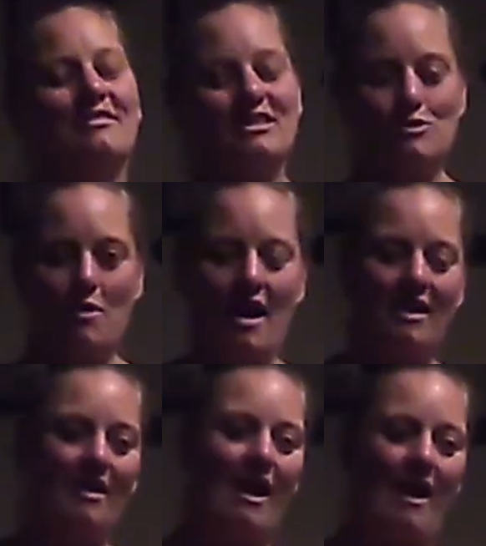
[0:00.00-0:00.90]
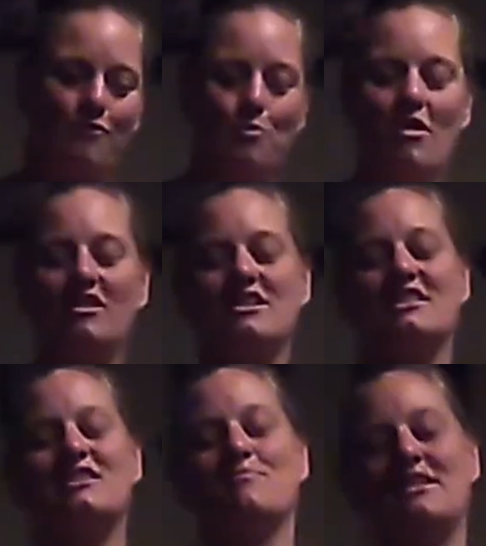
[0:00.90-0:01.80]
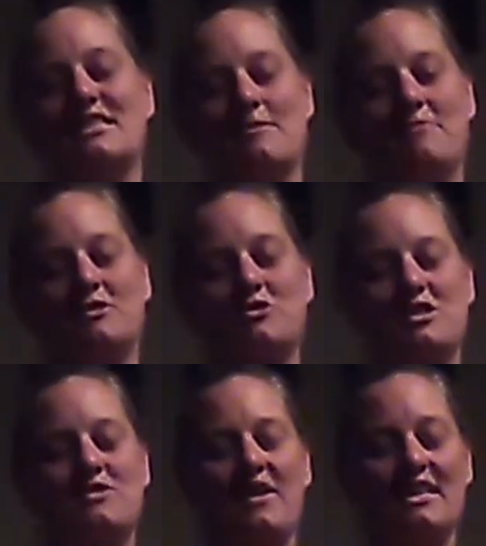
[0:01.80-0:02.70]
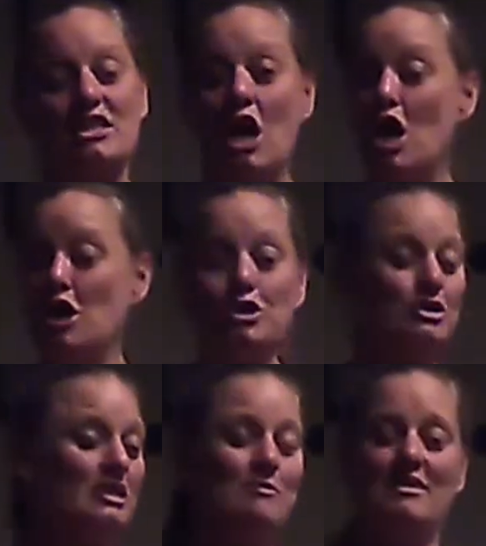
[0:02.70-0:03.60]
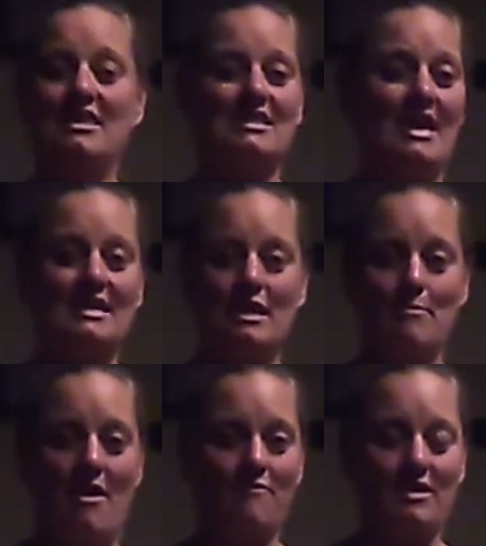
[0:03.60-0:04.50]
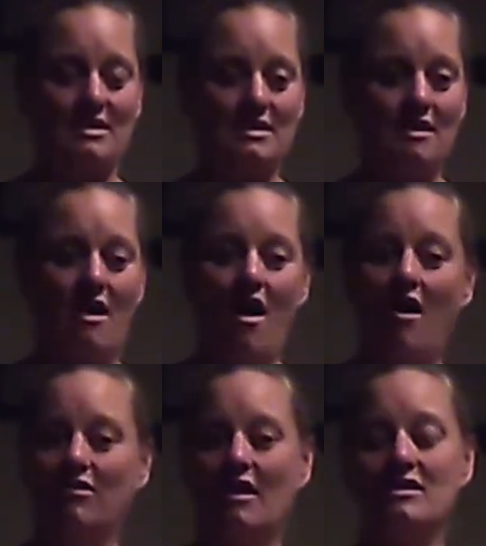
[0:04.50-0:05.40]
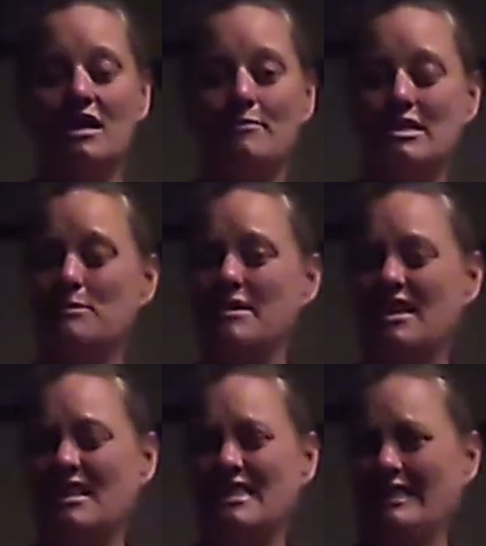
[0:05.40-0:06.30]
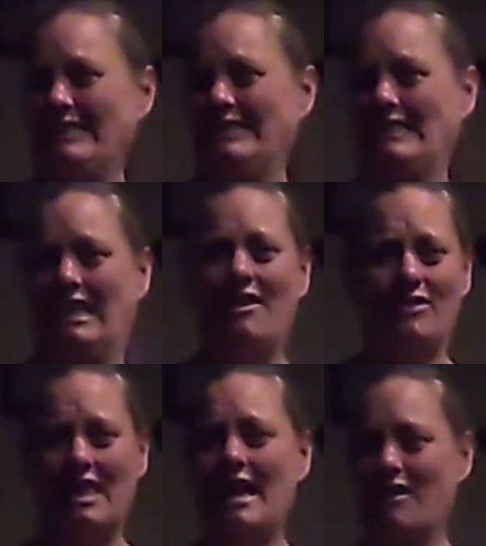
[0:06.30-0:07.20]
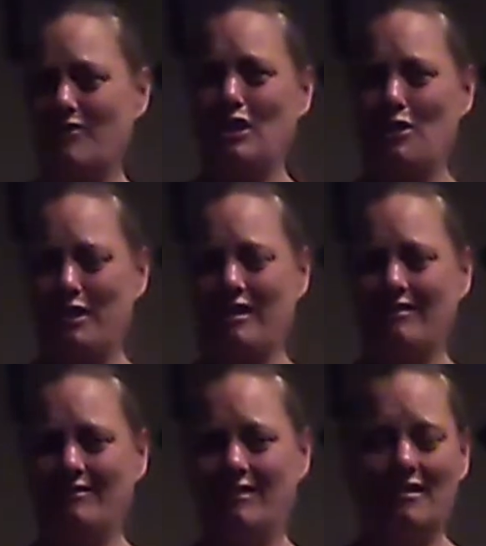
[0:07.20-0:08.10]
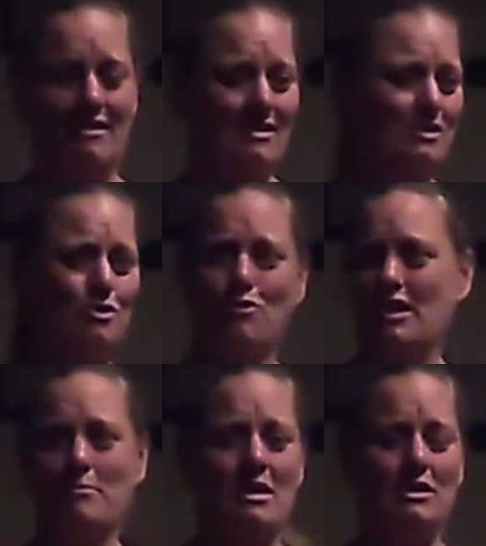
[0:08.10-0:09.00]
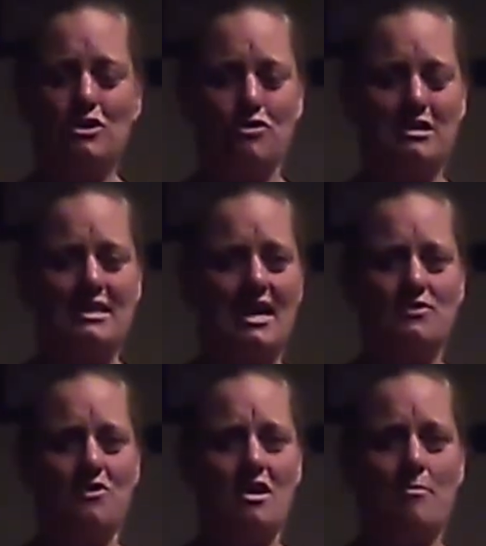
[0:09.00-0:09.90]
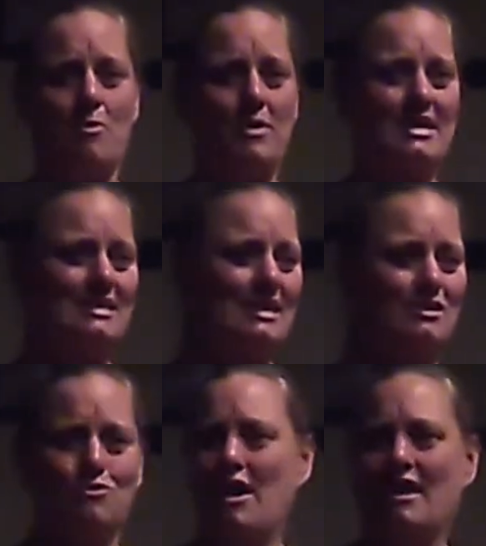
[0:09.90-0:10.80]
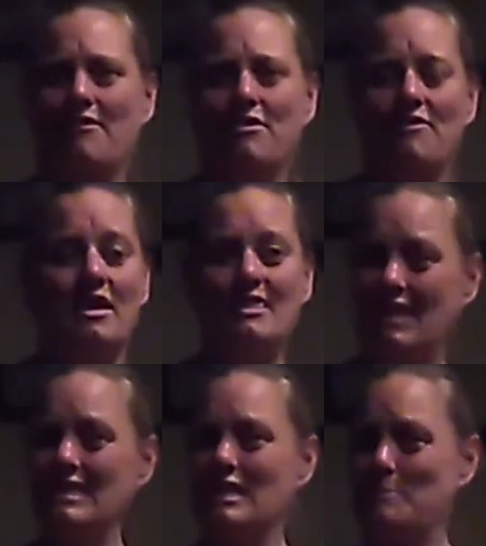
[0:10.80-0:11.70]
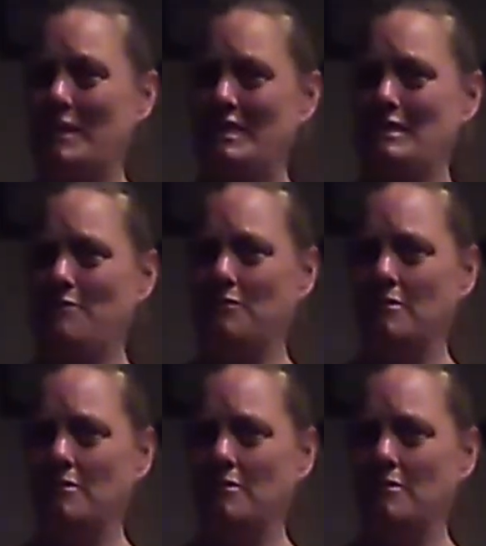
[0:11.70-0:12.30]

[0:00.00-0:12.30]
That's why I have to apologize to my Slimful Treats fans. You'll see me in the exact same outfits. A lot of times it's because I have a lack of clothing. Because you're only going to be a certain size for a couple weeks, then you've got to get rid of it. That's expensive.